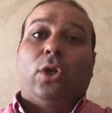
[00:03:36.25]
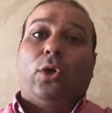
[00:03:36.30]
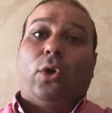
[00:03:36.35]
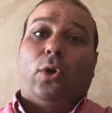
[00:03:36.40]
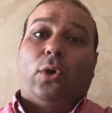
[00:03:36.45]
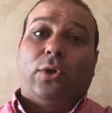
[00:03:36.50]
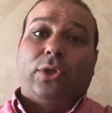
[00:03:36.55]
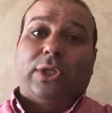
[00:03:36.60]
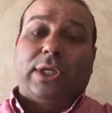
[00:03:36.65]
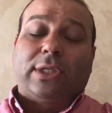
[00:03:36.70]

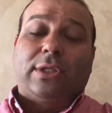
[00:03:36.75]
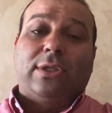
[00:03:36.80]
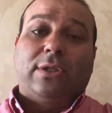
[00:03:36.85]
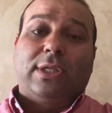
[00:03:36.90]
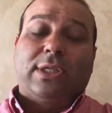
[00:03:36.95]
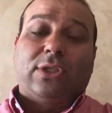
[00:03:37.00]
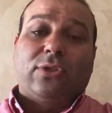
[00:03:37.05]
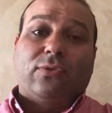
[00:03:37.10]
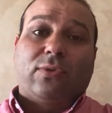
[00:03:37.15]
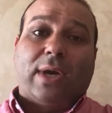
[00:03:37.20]
or just to
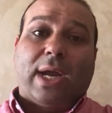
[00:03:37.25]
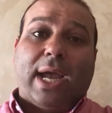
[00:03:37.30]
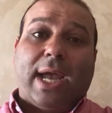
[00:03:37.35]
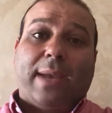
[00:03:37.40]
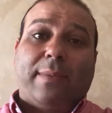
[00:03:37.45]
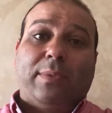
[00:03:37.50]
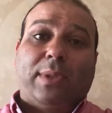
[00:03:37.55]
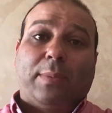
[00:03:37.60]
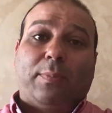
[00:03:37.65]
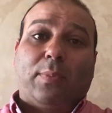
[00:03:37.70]

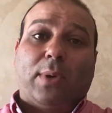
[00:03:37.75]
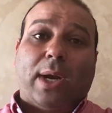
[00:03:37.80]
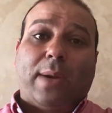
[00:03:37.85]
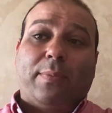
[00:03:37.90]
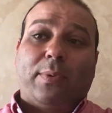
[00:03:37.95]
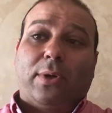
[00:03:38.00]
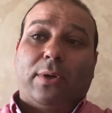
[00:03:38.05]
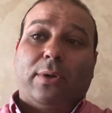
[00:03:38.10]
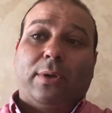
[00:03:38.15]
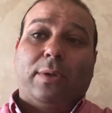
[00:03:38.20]
describe the
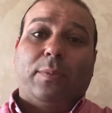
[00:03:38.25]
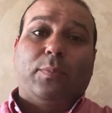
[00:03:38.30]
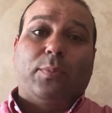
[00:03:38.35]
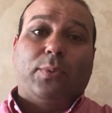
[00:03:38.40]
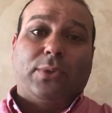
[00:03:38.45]
proper